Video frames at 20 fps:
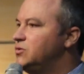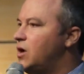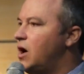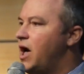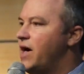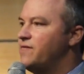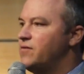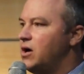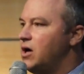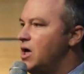to
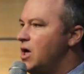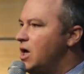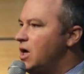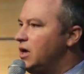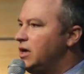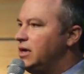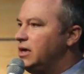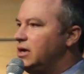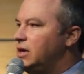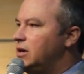have
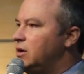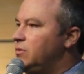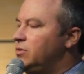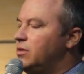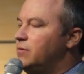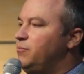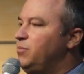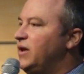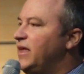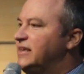
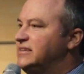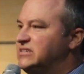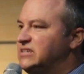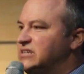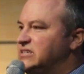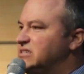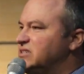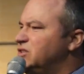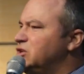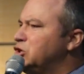the
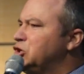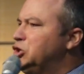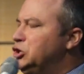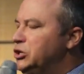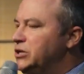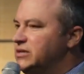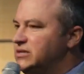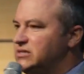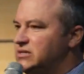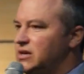blessings and the
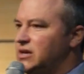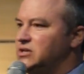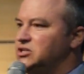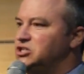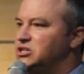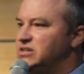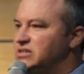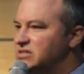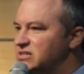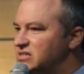goodness? And
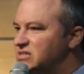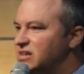Jesus